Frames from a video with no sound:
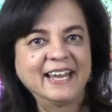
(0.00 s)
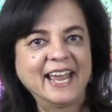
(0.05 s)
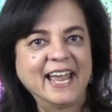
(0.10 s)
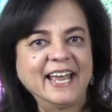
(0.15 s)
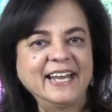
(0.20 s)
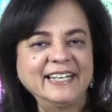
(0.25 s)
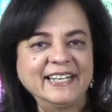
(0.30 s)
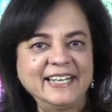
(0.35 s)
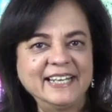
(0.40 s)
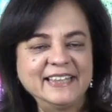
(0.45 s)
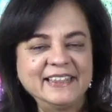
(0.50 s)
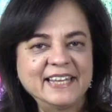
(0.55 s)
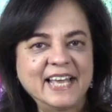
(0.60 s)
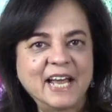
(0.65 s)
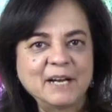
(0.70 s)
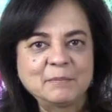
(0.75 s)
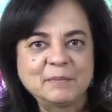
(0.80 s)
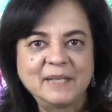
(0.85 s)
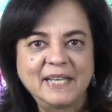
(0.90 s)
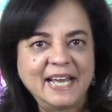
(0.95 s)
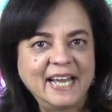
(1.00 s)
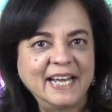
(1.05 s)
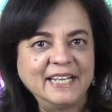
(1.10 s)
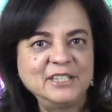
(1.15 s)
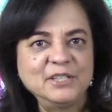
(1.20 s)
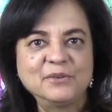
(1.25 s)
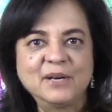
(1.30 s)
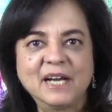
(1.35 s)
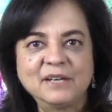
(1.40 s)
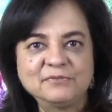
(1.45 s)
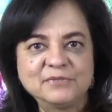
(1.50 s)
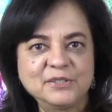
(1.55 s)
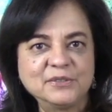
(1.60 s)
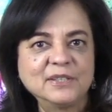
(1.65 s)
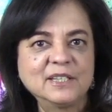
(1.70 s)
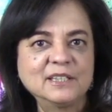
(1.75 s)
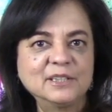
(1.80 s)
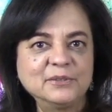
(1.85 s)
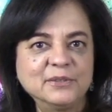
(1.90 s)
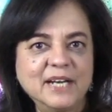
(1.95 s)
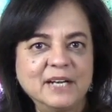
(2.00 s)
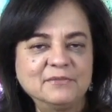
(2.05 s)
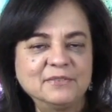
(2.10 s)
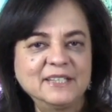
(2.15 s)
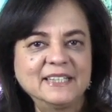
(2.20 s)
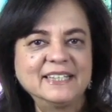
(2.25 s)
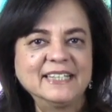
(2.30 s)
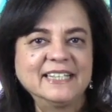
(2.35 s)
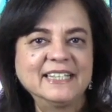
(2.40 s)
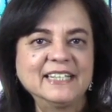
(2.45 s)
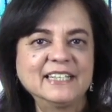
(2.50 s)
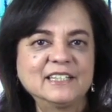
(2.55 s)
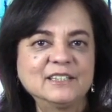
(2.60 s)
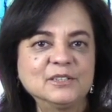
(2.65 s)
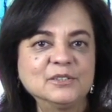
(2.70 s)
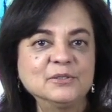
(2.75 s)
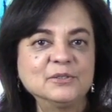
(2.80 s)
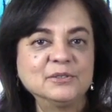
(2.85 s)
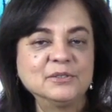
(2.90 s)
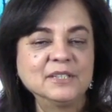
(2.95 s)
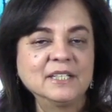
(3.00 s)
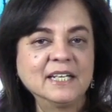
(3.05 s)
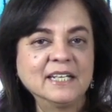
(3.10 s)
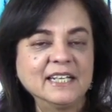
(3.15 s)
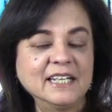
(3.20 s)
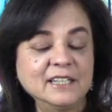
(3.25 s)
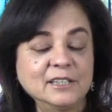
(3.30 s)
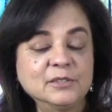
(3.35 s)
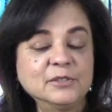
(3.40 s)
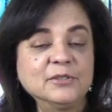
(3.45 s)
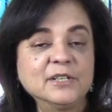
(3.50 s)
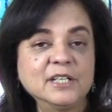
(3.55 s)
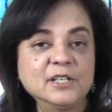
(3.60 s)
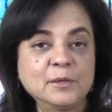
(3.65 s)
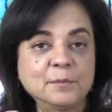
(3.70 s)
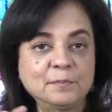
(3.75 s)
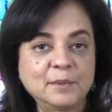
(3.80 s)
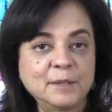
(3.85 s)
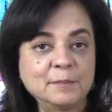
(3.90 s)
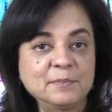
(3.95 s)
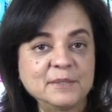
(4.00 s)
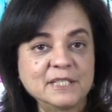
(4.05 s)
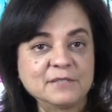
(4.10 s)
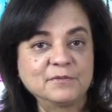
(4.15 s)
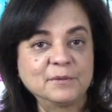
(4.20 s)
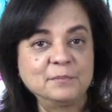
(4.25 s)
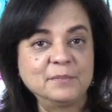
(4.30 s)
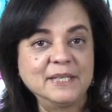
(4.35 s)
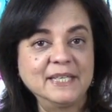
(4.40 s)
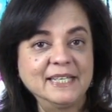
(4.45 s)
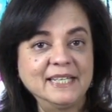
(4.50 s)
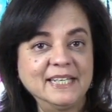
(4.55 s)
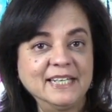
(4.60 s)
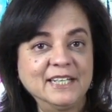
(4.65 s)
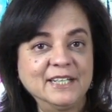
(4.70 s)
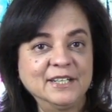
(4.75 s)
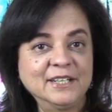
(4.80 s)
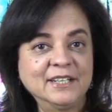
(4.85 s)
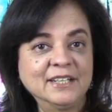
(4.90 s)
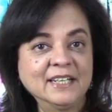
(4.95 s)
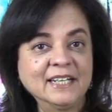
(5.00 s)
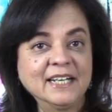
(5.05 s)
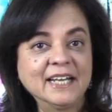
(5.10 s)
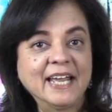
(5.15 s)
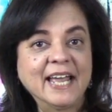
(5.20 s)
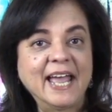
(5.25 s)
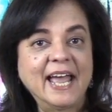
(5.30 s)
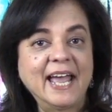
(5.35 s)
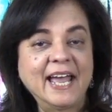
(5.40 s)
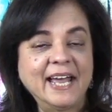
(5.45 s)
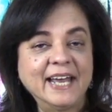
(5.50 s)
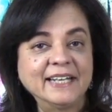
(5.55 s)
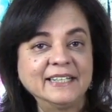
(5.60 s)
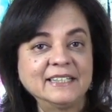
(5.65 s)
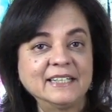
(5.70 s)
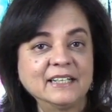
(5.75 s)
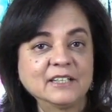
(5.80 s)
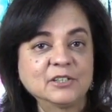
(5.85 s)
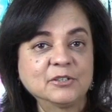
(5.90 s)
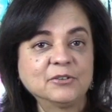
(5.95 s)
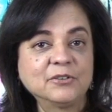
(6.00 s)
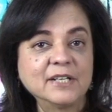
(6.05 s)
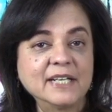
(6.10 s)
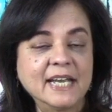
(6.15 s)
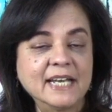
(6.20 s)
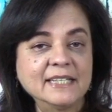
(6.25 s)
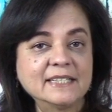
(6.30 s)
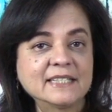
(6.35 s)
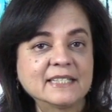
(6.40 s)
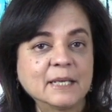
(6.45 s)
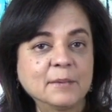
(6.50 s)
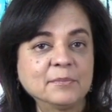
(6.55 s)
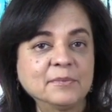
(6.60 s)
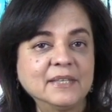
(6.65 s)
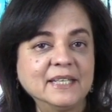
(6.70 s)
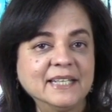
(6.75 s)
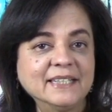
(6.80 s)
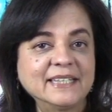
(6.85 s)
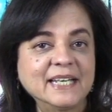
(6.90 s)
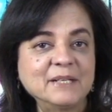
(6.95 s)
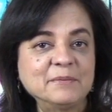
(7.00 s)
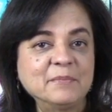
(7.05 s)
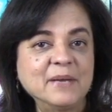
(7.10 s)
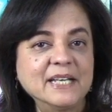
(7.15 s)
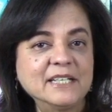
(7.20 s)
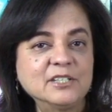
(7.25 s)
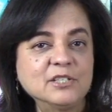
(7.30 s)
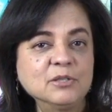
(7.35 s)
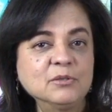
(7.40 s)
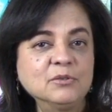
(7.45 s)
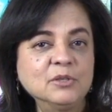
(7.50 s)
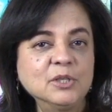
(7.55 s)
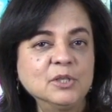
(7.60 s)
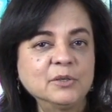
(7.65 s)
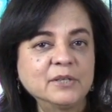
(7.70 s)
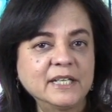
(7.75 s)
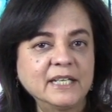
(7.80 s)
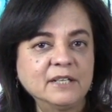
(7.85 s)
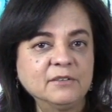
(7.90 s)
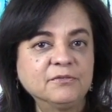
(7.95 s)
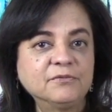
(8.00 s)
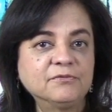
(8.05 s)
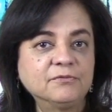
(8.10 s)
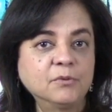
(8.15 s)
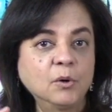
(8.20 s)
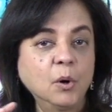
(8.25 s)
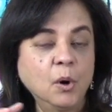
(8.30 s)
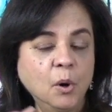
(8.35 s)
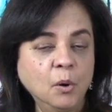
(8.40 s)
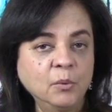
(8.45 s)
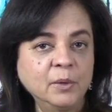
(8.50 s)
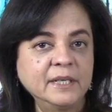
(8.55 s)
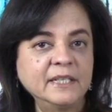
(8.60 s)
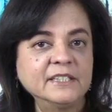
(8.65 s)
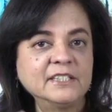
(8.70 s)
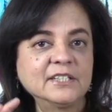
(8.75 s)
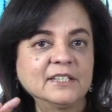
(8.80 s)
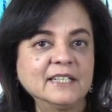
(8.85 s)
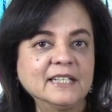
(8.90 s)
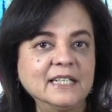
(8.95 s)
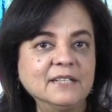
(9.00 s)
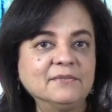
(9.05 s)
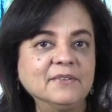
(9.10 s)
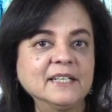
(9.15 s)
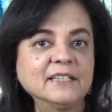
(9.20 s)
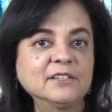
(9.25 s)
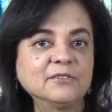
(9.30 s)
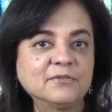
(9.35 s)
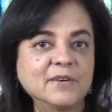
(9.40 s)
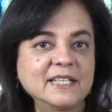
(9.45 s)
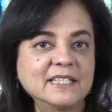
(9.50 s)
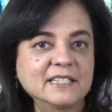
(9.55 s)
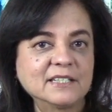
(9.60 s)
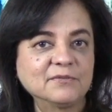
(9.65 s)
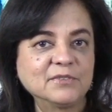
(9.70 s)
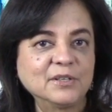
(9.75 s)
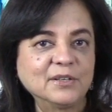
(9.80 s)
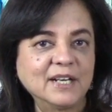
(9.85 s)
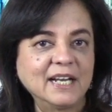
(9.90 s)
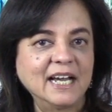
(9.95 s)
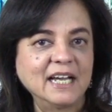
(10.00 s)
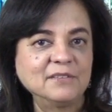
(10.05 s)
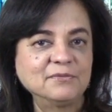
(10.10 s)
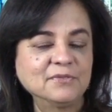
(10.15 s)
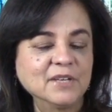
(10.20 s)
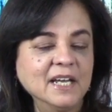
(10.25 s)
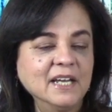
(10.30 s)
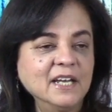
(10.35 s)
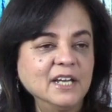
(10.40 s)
And in that plan, you have to include everything, include, including your purpose for being here and create something that makes you looking forward to living the rest of your life.